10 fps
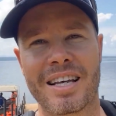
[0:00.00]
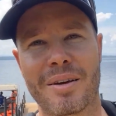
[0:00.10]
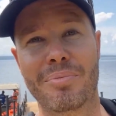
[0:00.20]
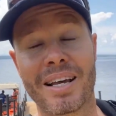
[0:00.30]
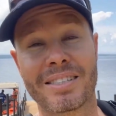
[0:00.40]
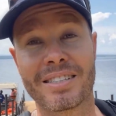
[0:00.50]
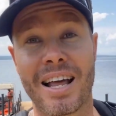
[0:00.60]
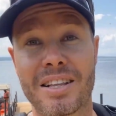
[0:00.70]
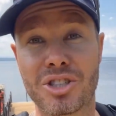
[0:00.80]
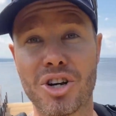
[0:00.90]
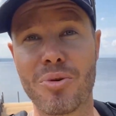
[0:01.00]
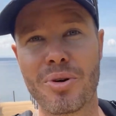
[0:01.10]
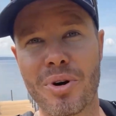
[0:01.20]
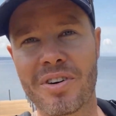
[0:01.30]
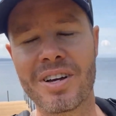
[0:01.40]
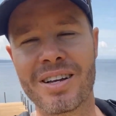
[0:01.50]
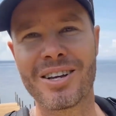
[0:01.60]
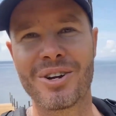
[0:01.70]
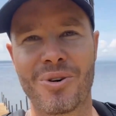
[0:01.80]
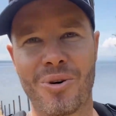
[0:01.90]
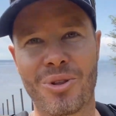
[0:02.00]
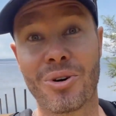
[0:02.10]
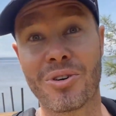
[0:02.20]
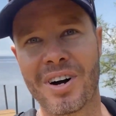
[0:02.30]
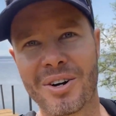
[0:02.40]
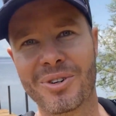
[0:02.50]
in places like the Chobe River or the Okavango